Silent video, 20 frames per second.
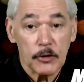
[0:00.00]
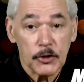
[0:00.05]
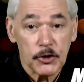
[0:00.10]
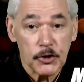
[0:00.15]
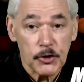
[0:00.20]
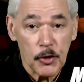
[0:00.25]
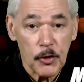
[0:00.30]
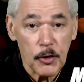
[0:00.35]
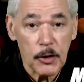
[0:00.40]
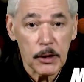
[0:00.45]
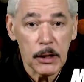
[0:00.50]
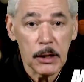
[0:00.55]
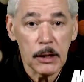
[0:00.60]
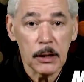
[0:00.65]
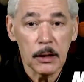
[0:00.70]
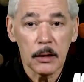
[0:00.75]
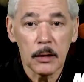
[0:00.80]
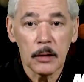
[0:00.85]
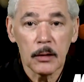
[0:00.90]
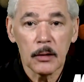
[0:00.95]

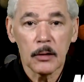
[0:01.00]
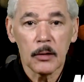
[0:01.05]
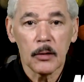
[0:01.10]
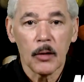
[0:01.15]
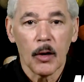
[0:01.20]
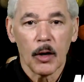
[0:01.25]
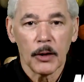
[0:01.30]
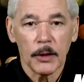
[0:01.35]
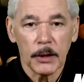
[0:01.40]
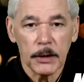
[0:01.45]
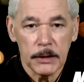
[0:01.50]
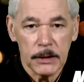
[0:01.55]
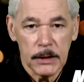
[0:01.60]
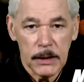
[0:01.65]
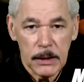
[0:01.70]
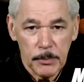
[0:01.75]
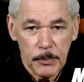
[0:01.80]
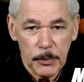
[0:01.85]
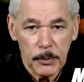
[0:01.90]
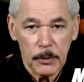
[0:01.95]
journey on a
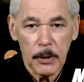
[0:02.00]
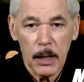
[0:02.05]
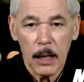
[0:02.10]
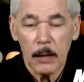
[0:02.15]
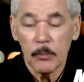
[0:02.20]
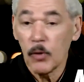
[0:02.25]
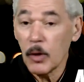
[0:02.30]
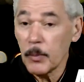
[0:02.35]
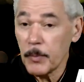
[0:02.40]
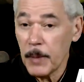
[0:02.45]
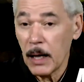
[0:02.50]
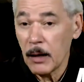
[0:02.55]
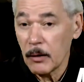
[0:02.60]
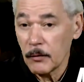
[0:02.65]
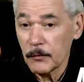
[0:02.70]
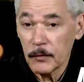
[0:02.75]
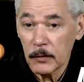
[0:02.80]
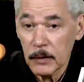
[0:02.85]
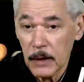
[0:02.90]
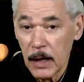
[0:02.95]
deeper and more
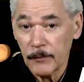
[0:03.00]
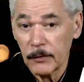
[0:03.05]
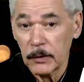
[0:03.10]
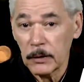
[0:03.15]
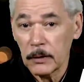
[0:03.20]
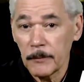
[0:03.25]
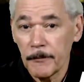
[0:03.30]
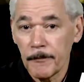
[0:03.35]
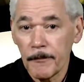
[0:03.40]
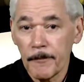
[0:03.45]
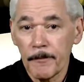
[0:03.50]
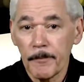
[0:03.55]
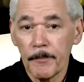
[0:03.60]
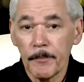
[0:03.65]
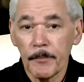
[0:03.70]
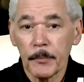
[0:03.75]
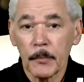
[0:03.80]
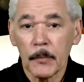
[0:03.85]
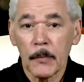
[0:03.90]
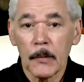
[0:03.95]
powerful level.
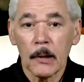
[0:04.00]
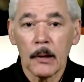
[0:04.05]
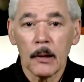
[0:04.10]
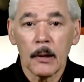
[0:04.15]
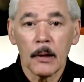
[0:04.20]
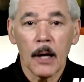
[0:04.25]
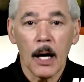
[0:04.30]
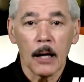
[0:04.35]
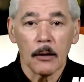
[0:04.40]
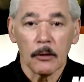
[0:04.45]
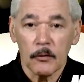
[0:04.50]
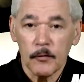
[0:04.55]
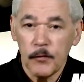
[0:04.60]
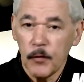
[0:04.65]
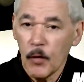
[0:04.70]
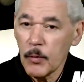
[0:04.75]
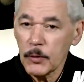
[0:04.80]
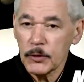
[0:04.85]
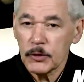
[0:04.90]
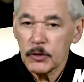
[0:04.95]
I look
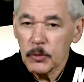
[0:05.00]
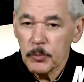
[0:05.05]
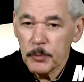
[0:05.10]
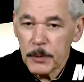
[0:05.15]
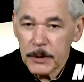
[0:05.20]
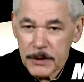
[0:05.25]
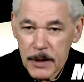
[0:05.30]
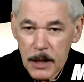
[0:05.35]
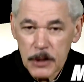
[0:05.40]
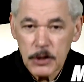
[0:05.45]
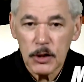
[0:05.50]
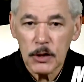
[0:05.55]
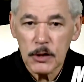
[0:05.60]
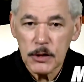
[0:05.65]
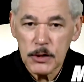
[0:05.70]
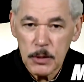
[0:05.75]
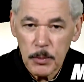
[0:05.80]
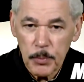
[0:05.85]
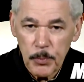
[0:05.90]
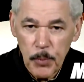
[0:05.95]
forward to potentially
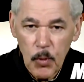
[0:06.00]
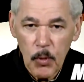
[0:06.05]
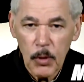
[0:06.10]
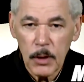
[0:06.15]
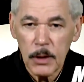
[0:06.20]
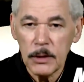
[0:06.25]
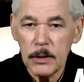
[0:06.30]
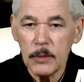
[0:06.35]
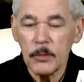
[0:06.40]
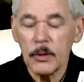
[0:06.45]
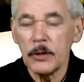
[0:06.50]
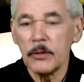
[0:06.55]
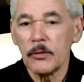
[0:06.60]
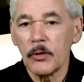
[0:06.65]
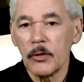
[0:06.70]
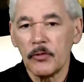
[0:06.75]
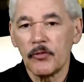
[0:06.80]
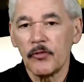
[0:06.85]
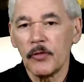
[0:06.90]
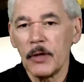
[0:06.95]
supporting you in
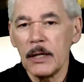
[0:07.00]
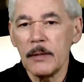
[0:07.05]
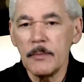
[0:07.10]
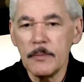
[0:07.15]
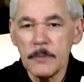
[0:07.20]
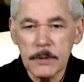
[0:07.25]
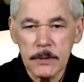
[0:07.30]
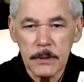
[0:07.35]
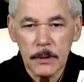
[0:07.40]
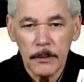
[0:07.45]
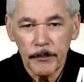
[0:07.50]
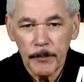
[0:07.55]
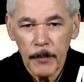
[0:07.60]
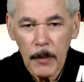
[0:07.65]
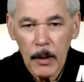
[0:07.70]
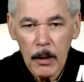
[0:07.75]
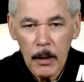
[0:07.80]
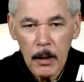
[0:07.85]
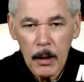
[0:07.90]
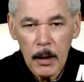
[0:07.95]
your dreams,
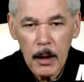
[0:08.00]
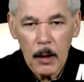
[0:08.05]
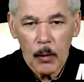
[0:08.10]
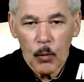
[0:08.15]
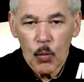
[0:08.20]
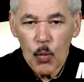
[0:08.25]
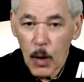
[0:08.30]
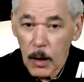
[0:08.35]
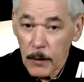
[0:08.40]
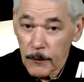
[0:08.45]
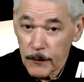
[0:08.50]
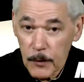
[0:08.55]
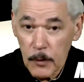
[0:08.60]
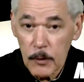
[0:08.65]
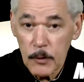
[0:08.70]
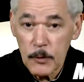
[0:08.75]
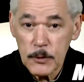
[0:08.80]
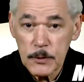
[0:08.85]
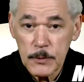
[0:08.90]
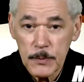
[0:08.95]
and one of
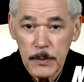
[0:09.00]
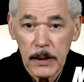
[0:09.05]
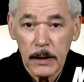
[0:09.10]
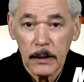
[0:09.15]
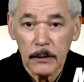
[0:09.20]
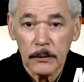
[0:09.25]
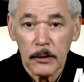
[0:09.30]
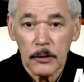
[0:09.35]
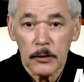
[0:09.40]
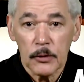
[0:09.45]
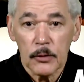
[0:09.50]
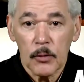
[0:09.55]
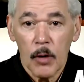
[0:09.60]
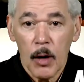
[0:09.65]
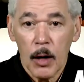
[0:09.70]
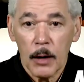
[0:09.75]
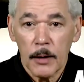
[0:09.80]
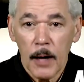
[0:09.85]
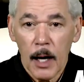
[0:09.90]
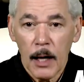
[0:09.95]
those being that you
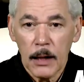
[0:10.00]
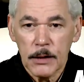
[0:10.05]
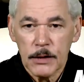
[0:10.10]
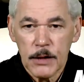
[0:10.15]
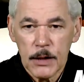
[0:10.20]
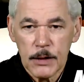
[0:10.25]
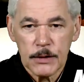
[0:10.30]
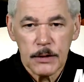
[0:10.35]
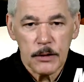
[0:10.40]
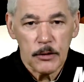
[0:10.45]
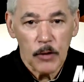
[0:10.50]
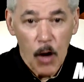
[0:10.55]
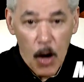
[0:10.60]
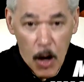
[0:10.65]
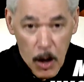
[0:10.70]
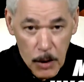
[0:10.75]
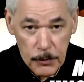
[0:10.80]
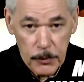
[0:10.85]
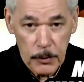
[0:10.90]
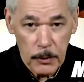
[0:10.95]
are not just an
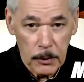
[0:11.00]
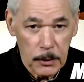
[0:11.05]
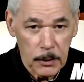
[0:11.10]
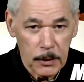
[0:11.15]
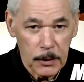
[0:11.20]
author,